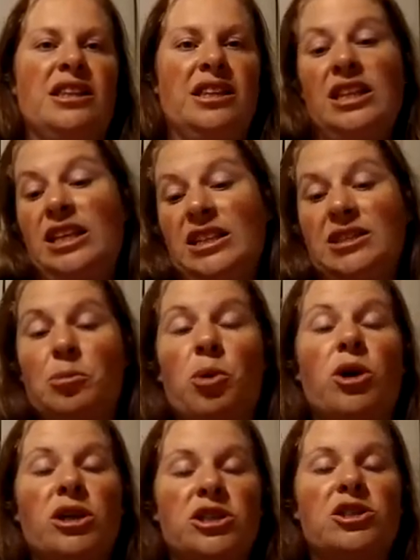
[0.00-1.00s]
it's
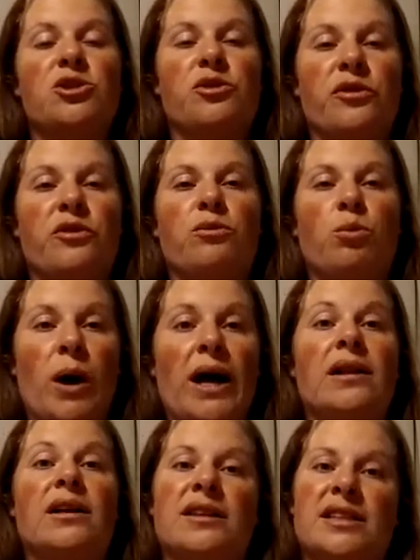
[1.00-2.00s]
important to do
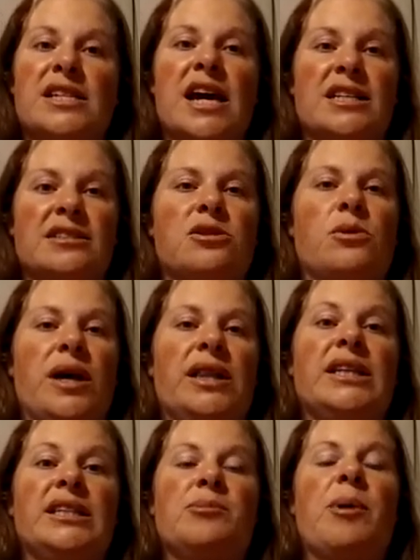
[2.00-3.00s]
well on the test to at
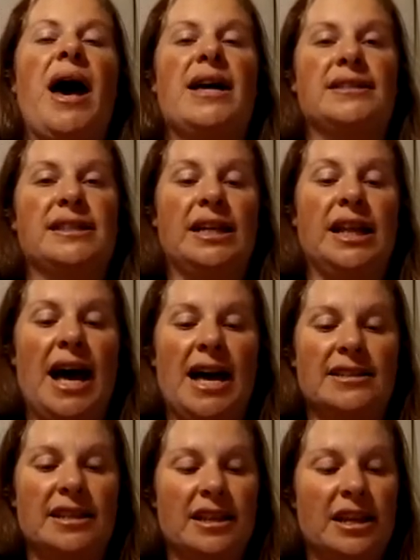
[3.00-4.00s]
least pass the
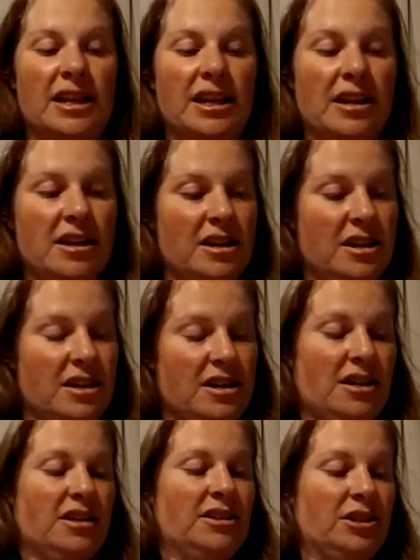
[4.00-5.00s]
class. And then,
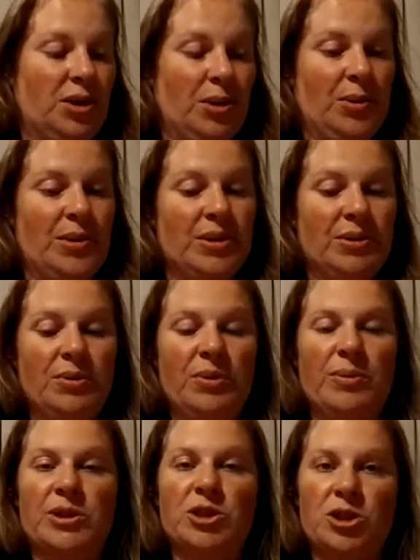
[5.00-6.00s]
so
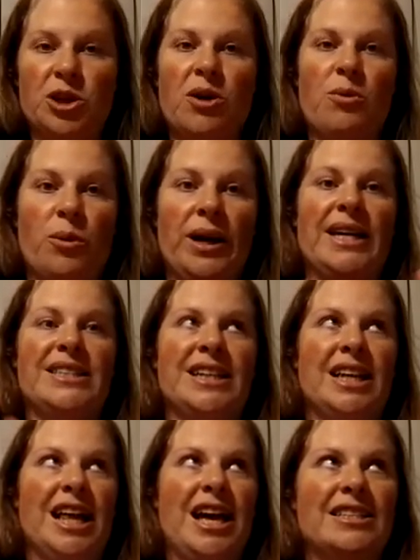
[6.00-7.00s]
we as a
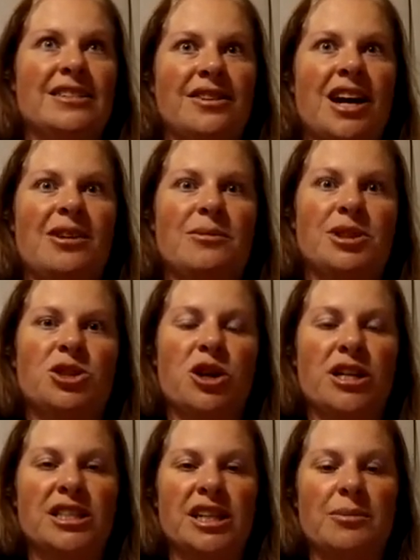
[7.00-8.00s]
class have kind of been
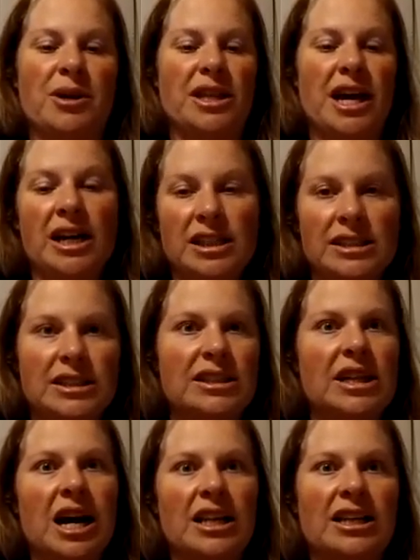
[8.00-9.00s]
stressing about that, because it's
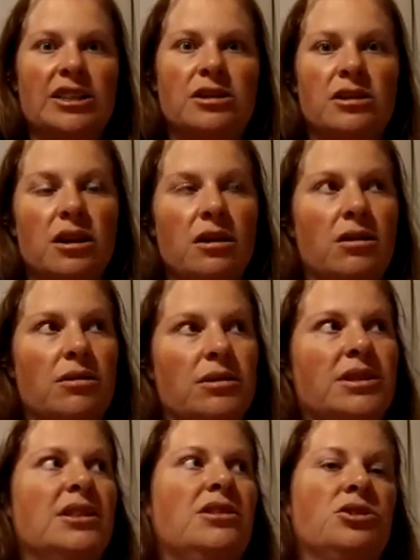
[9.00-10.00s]
not like, oh,
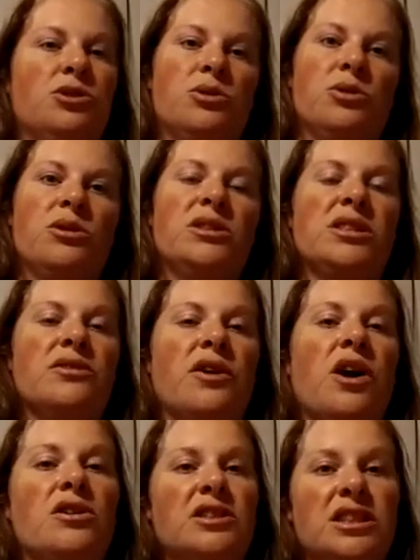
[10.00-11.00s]
is this true or is this
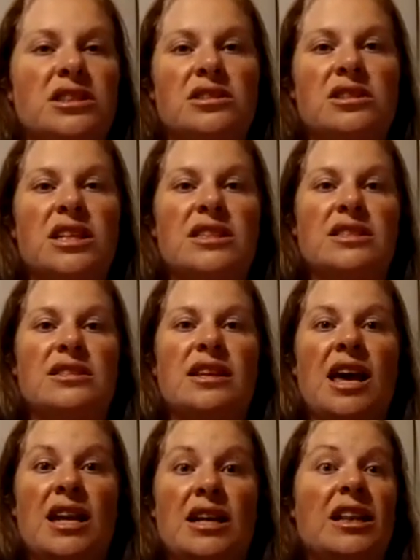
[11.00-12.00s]
false? It's
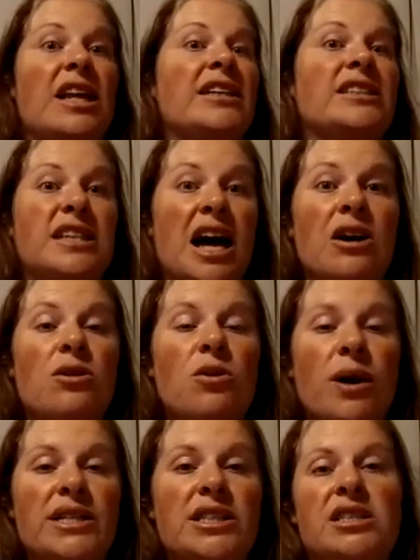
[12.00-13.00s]
NCLEX style
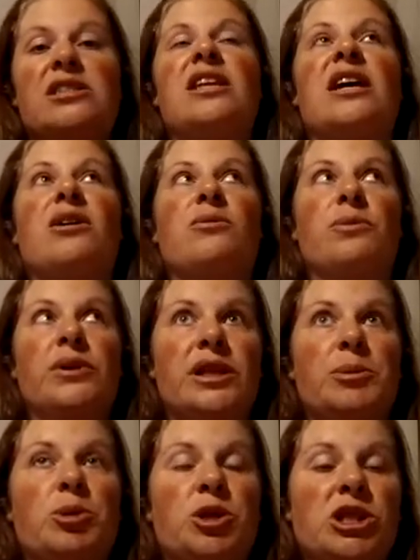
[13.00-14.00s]
questions. They are
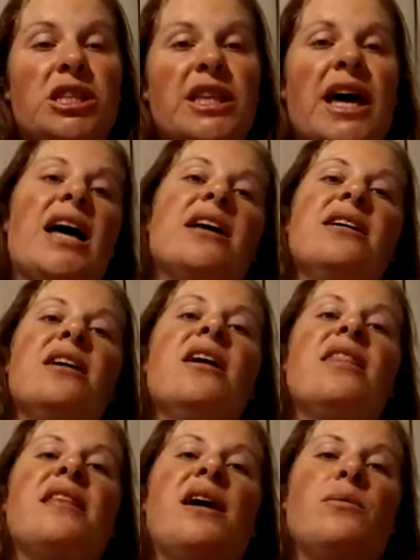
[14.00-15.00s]
really pushing that.
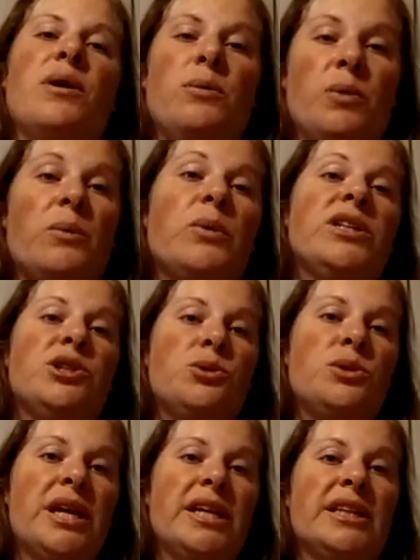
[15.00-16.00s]
That way, when we
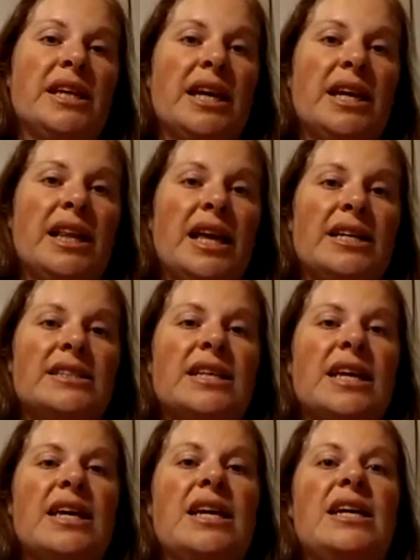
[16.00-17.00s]
do take the NCLEX,
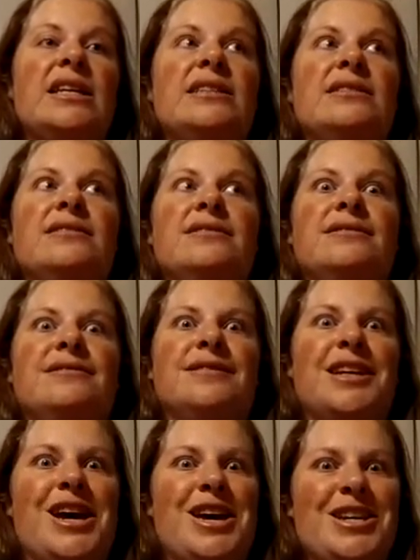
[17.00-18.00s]
it
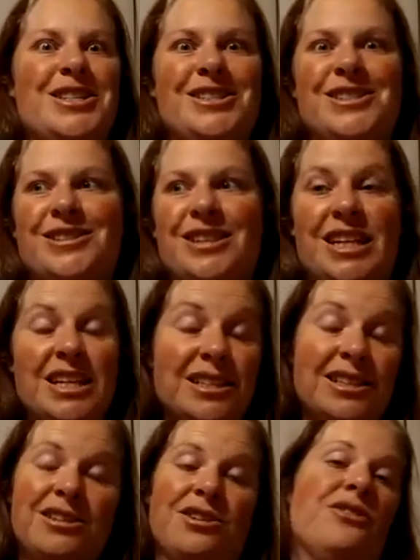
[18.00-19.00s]
is
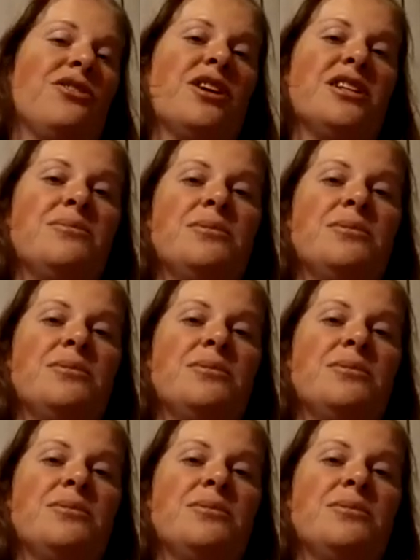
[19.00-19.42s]
easier for us